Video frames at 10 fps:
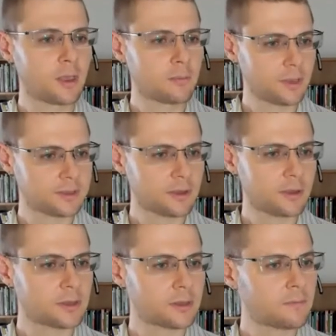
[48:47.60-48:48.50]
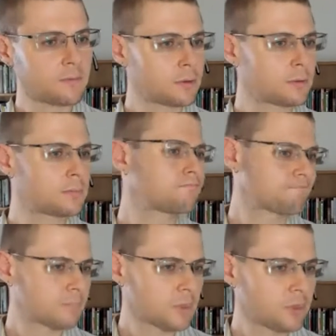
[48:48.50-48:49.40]
Please go ahead, give you
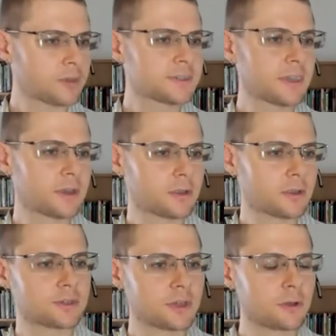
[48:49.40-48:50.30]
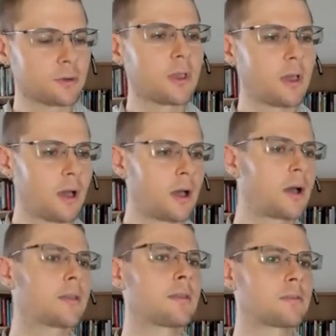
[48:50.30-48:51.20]
30 seconds or so
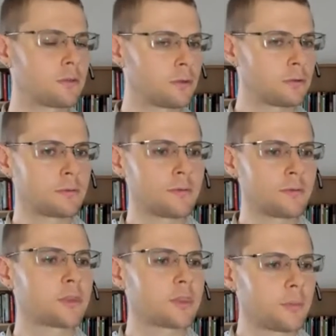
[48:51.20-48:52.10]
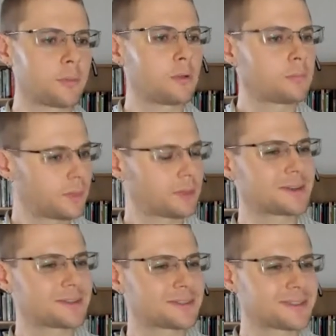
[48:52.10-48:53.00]
on to vote in the poll, make that
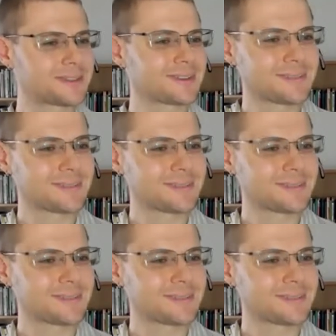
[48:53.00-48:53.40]
decision.